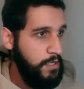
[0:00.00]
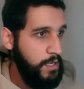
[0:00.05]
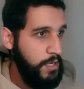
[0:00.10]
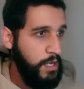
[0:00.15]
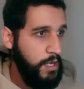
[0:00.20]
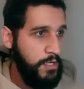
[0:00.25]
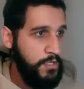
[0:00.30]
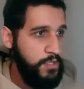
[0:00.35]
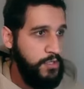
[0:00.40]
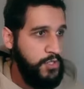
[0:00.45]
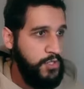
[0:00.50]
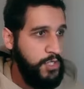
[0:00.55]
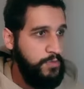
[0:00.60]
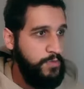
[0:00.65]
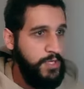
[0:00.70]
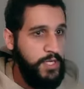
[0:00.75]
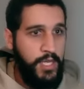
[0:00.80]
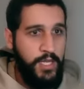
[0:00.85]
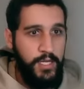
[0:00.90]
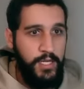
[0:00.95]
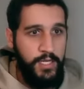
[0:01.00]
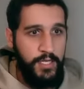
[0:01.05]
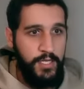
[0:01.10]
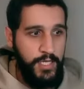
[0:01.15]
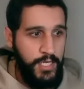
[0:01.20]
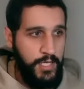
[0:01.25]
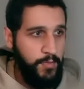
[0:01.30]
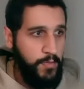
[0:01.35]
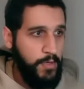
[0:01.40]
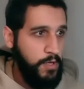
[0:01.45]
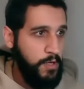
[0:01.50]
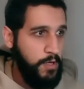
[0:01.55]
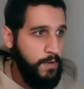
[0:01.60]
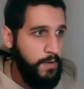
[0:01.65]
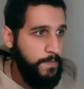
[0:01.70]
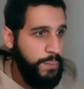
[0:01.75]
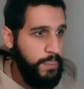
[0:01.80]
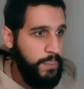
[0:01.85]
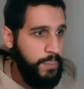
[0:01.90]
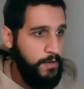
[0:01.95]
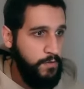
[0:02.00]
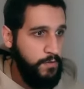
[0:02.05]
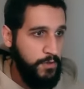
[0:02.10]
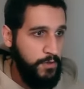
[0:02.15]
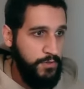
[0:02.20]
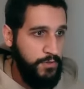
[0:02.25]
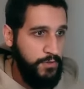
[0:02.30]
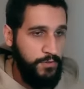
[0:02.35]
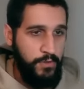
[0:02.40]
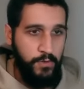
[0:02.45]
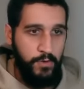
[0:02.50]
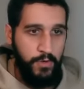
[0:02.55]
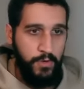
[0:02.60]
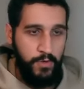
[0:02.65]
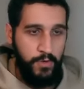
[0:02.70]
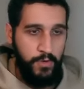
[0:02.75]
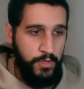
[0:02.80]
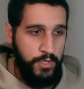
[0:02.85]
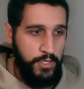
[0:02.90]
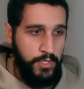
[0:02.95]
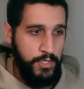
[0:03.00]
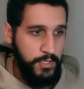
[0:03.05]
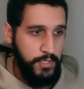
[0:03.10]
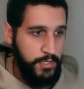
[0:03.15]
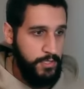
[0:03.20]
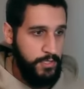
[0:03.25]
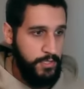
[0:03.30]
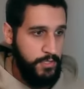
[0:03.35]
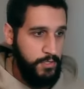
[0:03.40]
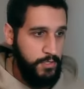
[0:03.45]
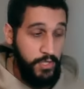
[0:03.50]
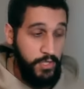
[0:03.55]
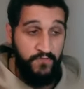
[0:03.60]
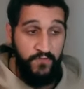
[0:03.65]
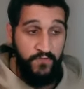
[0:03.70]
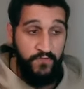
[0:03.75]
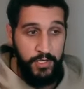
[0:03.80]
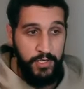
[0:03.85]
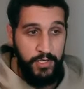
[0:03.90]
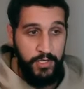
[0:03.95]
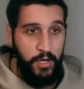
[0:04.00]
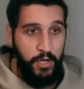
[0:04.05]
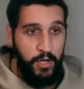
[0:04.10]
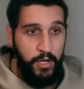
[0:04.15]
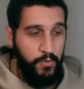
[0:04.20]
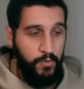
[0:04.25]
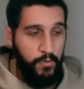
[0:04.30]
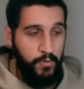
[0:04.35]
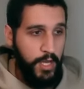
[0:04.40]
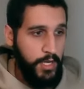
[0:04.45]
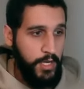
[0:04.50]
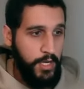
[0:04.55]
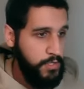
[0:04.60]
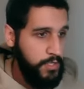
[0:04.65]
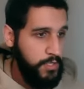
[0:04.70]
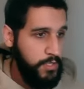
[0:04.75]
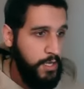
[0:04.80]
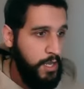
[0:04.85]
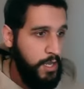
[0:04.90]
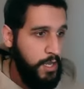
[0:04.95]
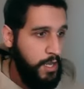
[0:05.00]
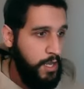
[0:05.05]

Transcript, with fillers: uh, you should be getting an email with the recordings. You should have already gotten one actually.